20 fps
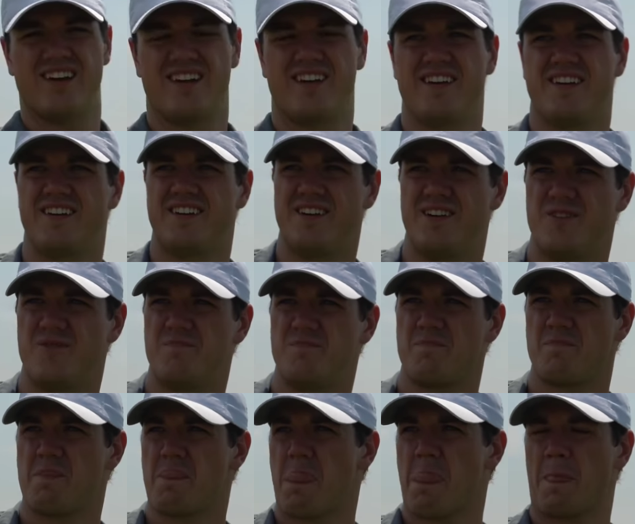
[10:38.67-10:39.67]
Andrew,
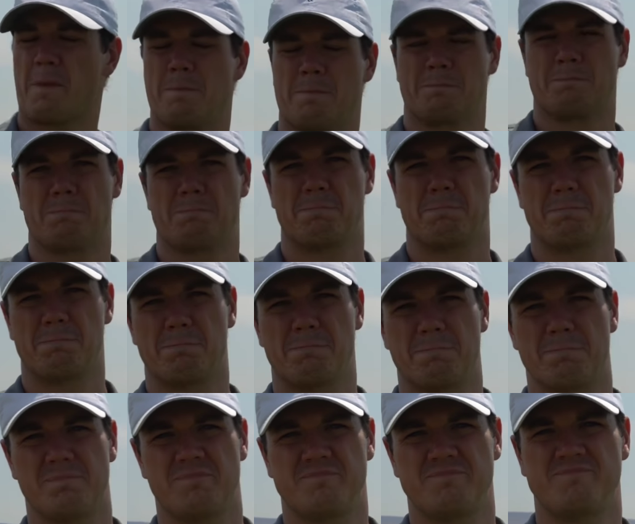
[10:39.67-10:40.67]
thoughts on
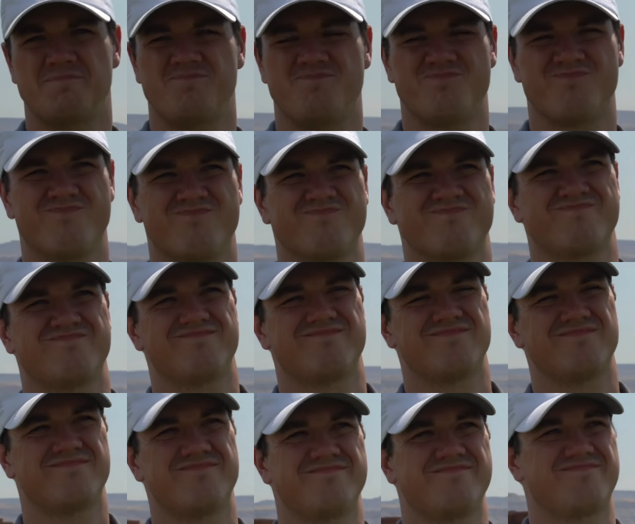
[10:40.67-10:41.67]
Sand
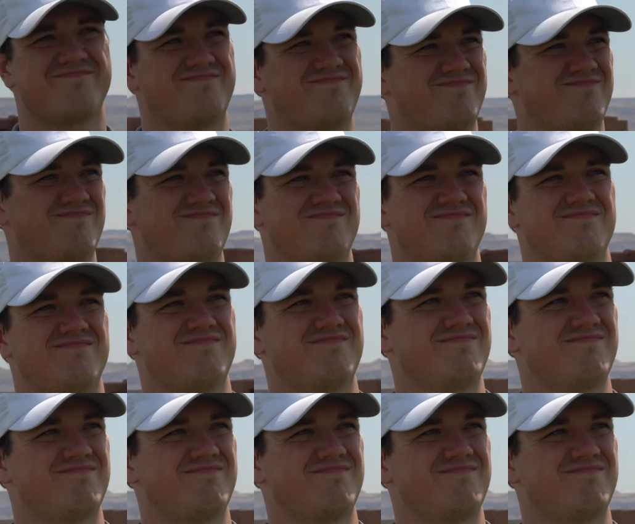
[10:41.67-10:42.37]
Hollow so far?